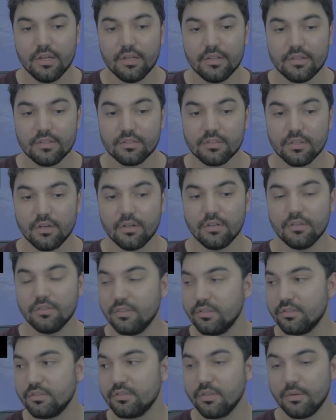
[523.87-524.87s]
There's
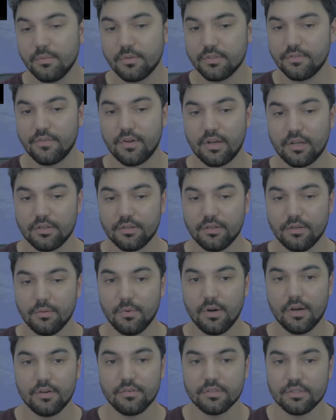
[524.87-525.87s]
so much value at
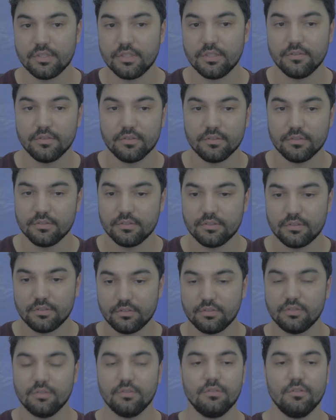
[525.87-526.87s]
wide receiver.
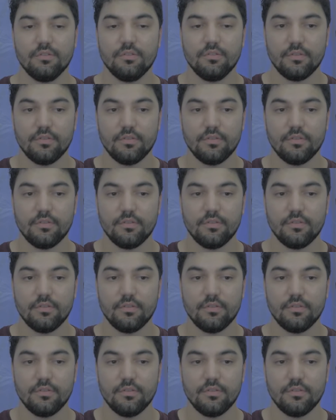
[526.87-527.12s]
So